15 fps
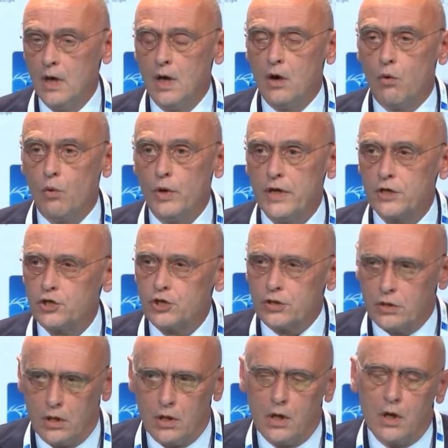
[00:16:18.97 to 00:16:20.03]
which,
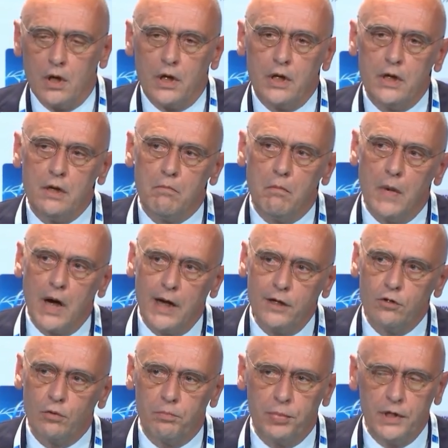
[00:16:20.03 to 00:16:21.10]
in my
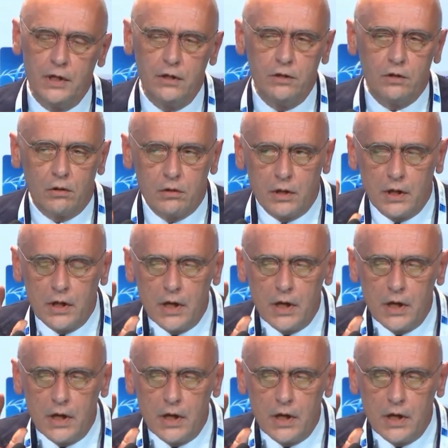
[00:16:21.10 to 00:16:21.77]
opinion,